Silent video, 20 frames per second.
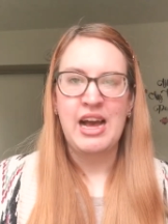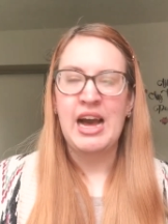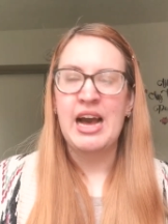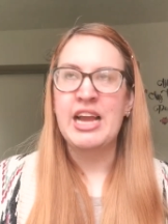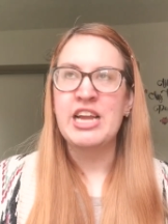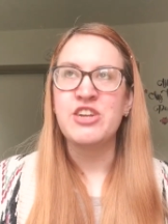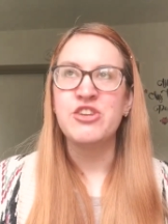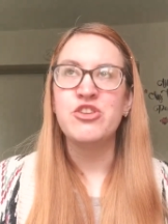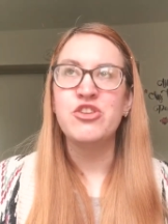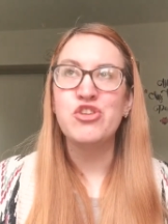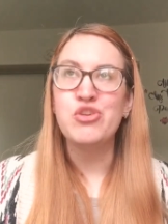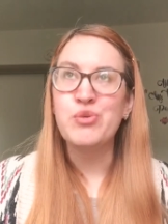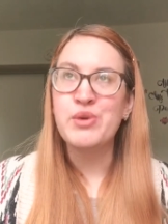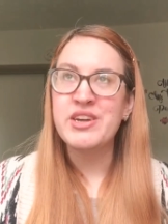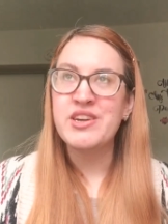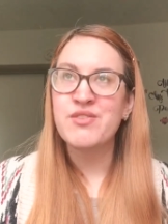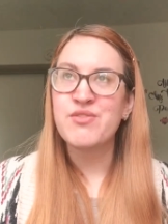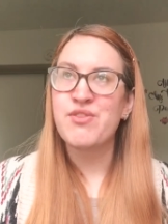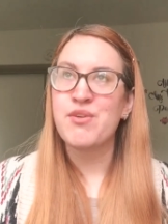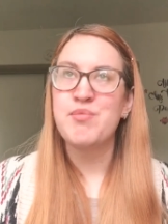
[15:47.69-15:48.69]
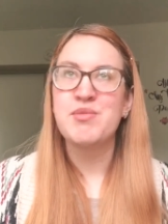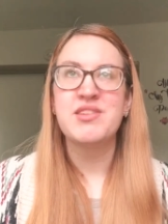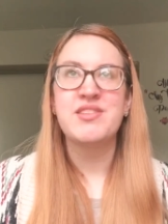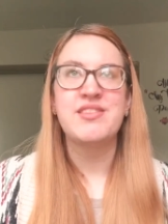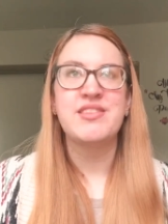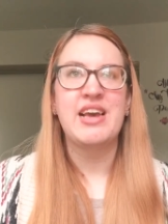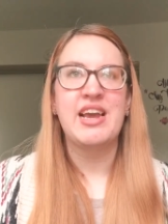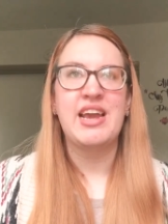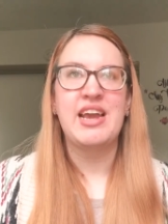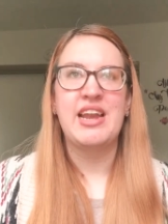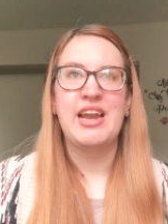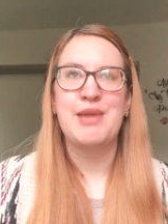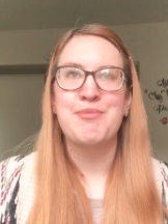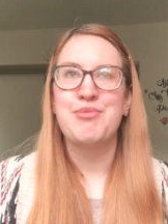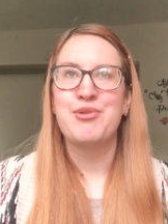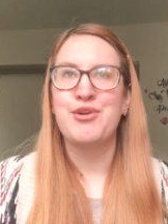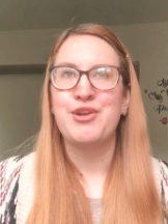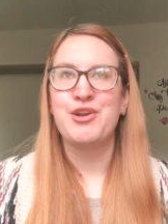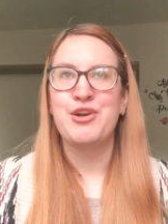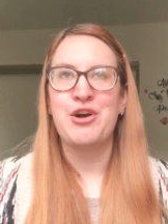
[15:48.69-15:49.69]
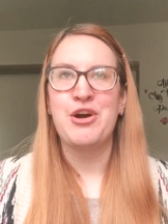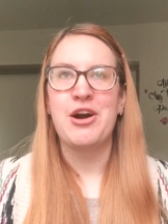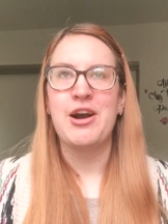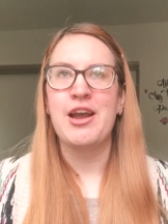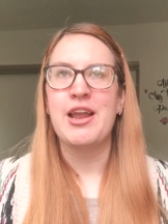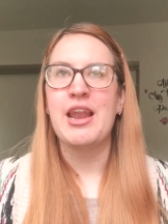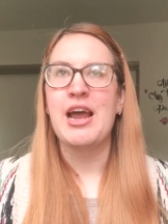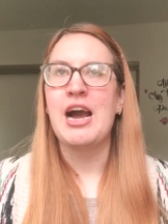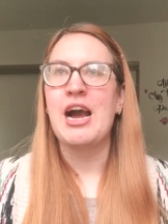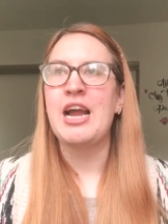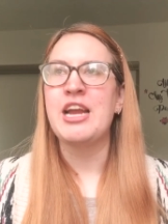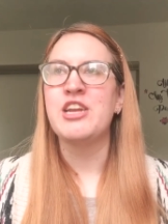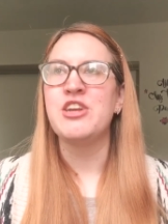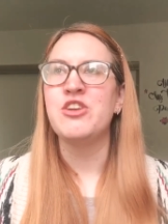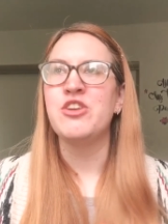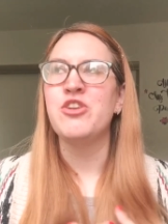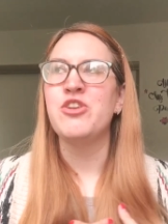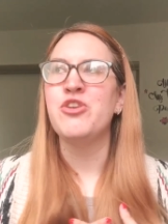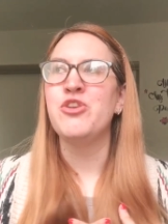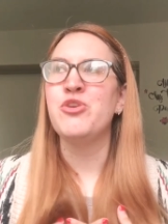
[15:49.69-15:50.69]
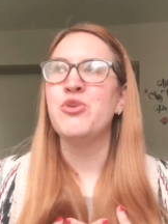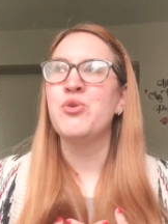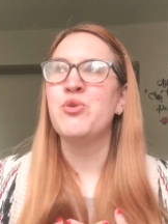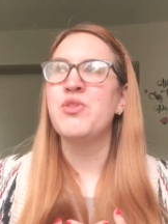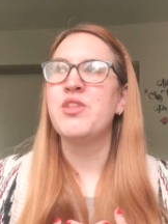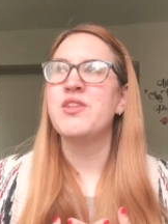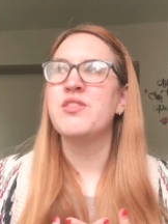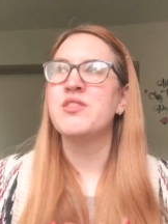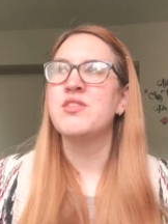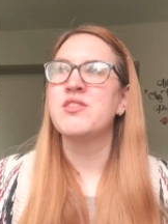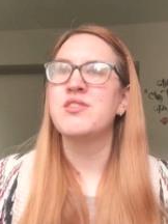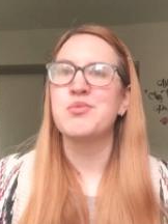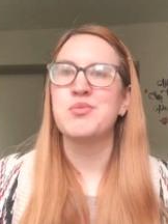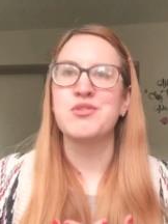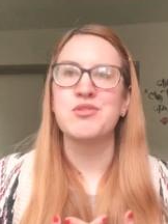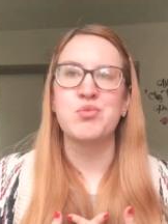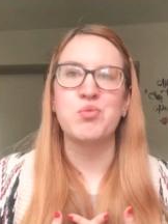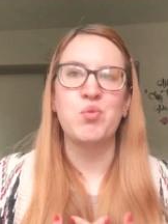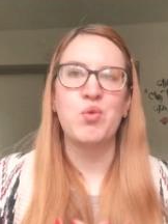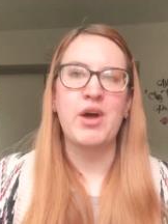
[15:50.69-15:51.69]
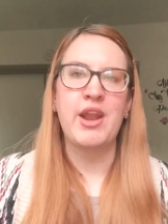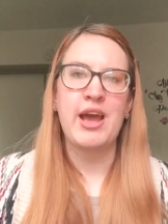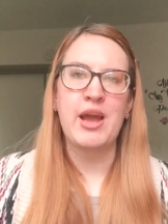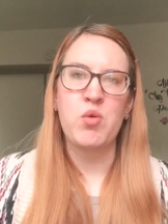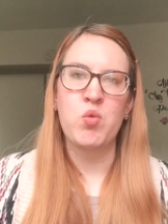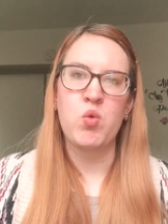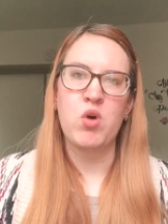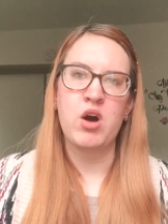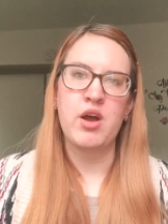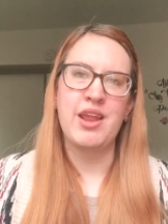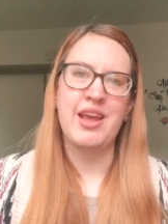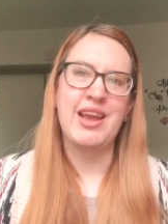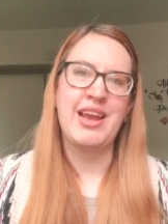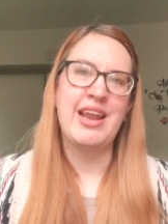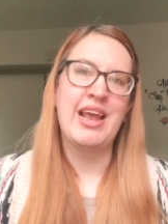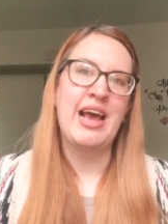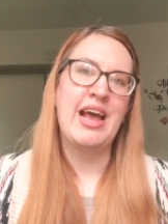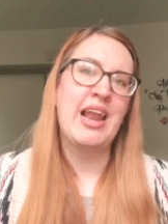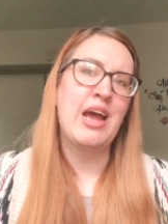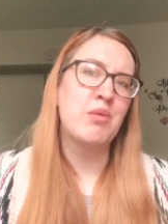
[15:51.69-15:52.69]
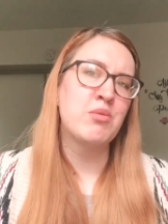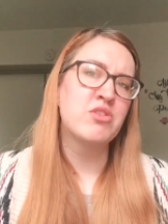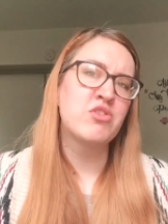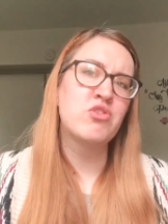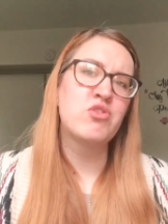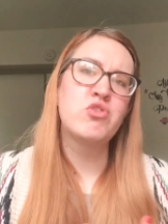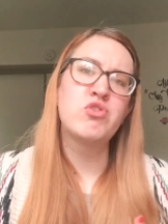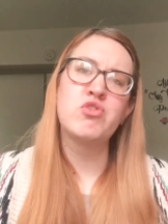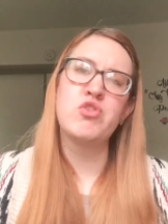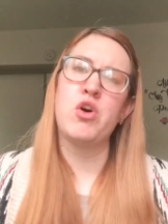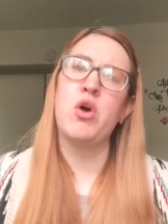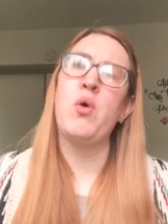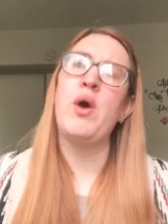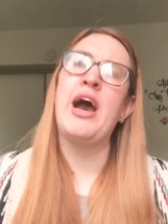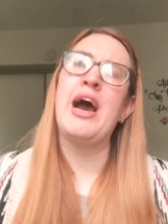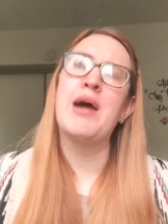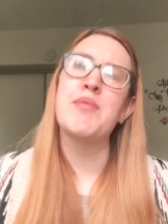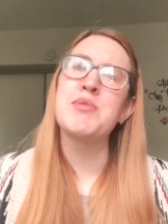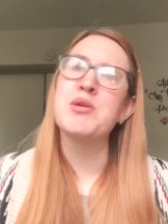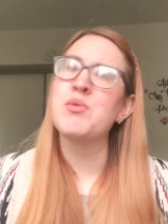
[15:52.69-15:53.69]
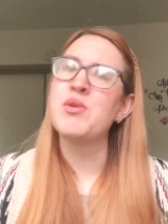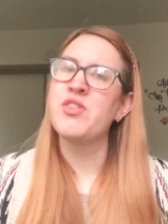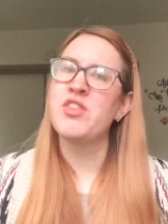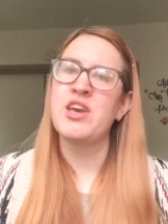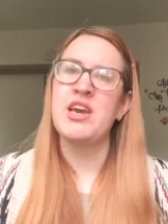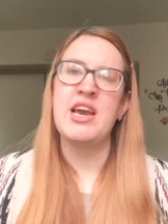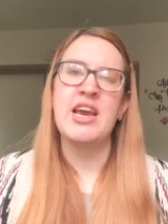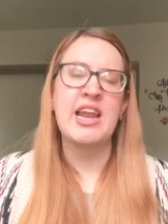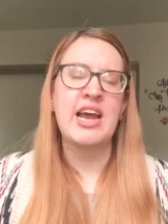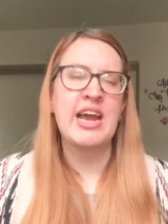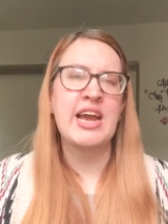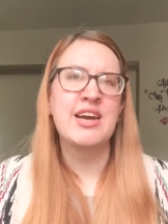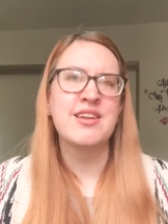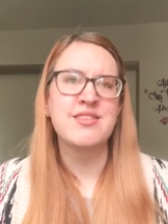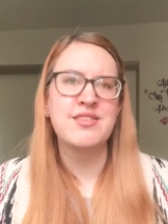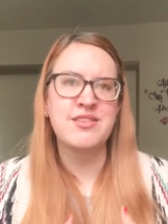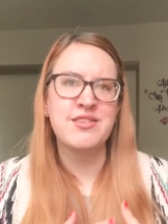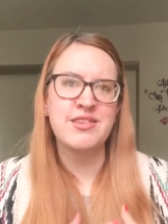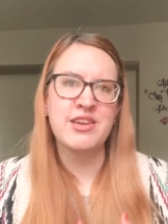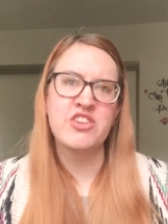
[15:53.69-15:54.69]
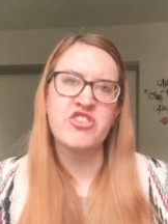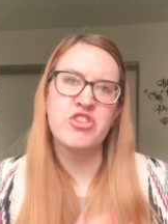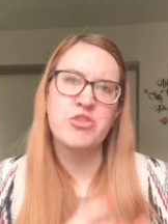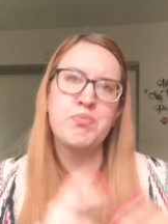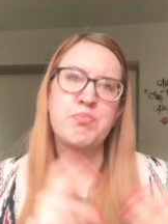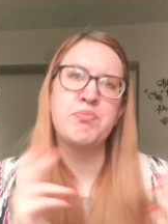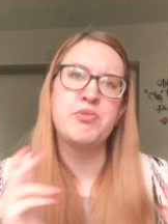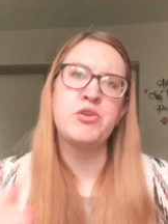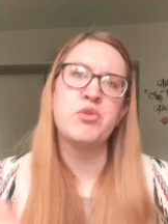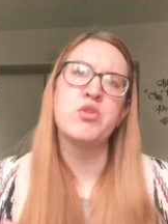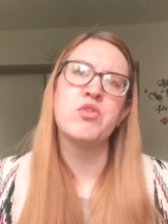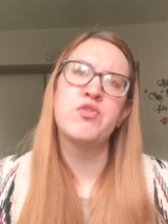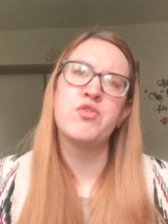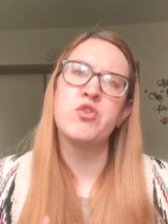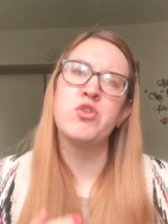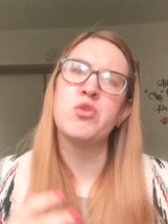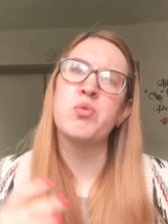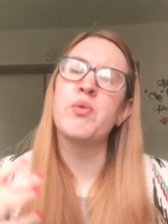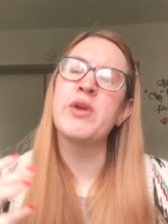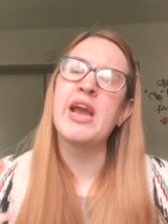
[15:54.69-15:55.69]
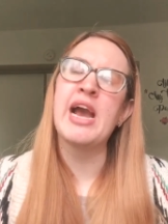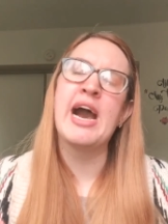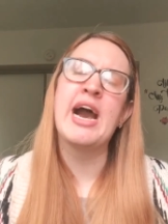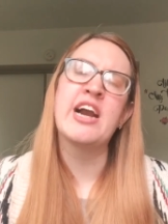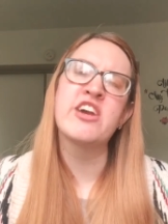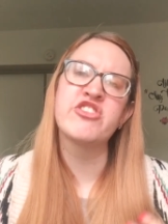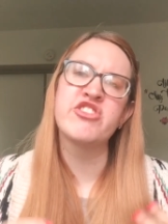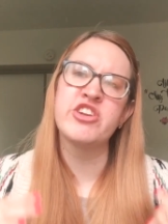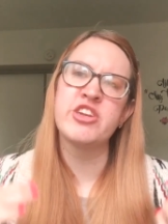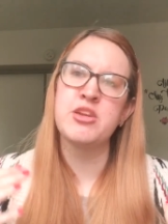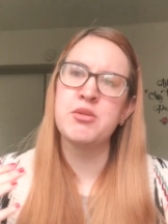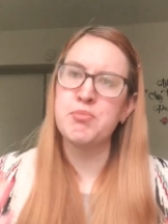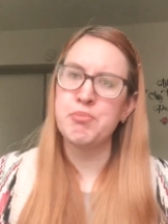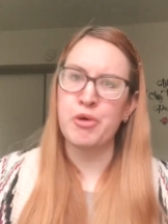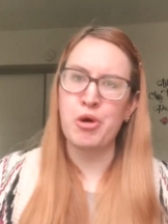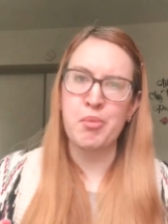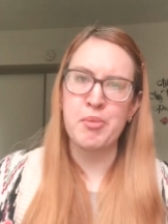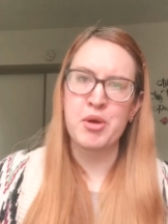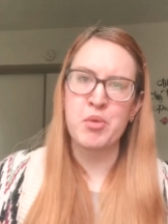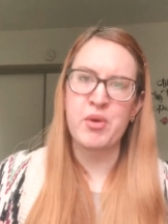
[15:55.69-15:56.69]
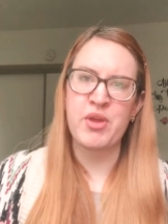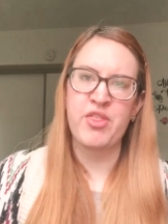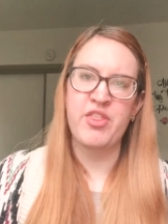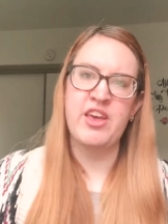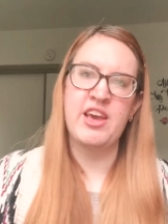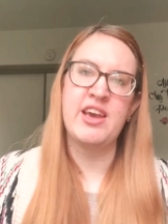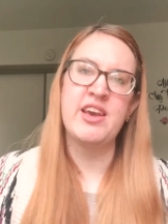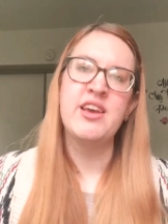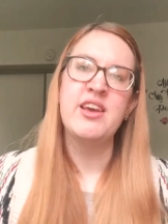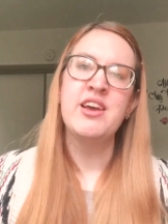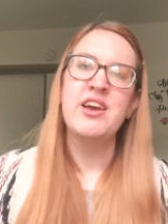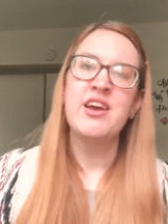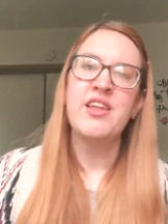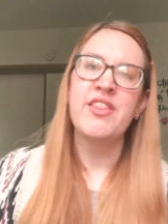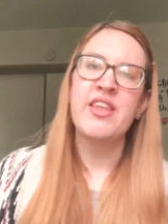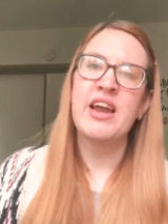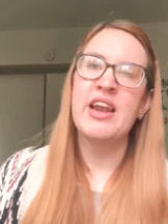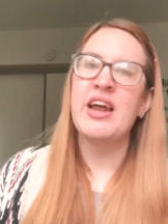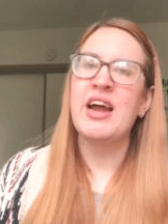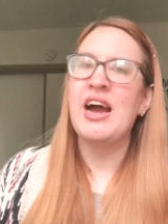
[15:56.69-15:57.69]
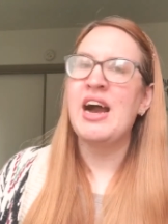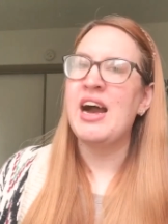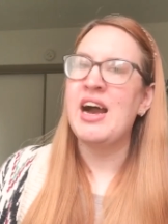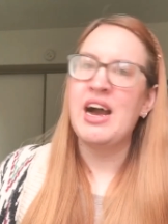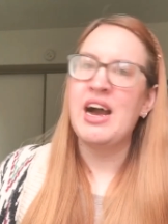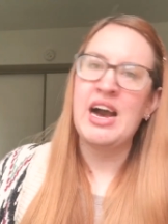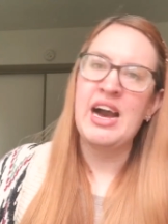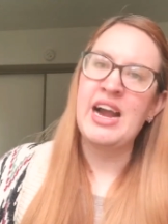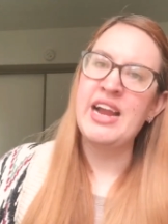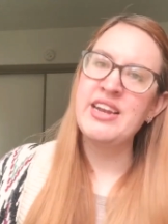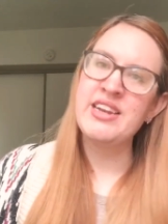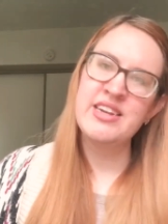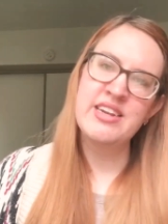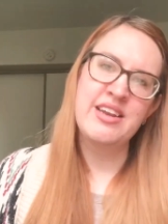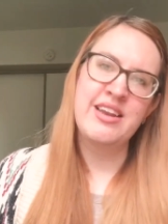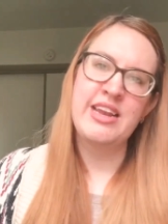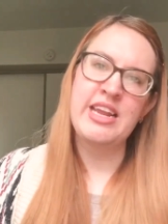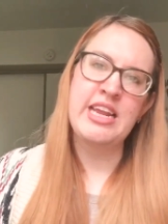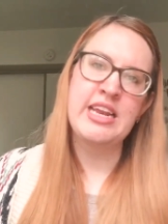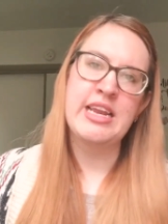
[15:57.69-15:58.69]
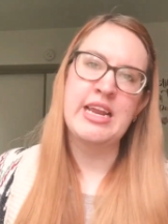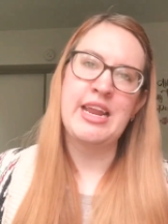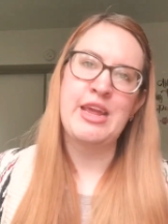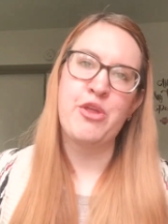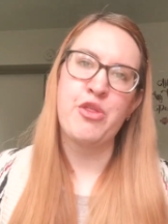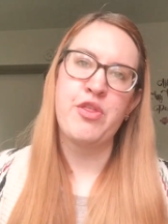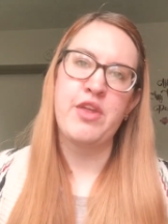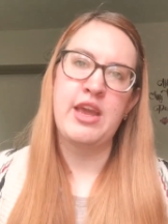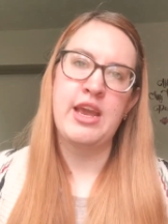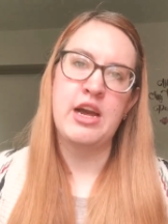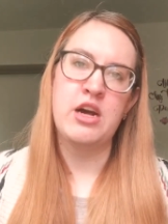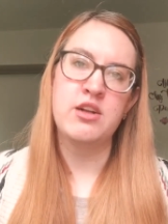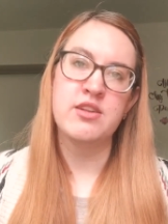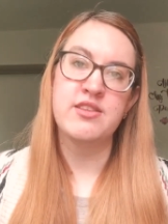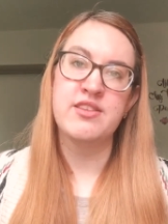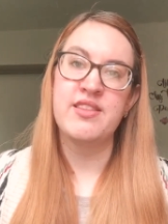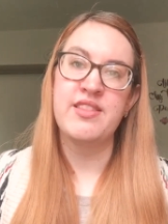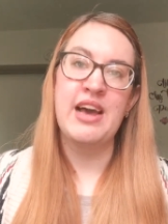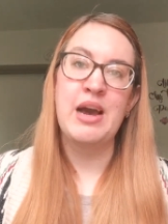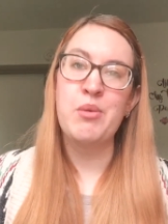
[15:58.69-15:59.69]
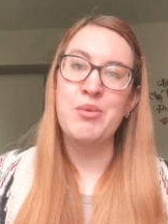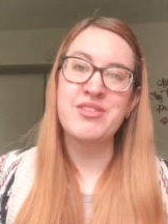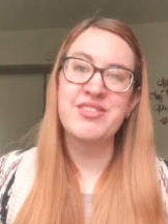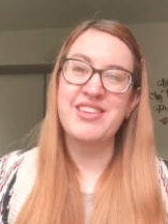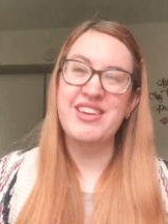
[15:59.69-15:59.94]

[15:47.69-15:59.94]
I knew it from the second I put it on. I knew that this was what I wanted, and I was so happy with it, and I had such a beautiful reaction and moment with it that I didn't need anything else, and that was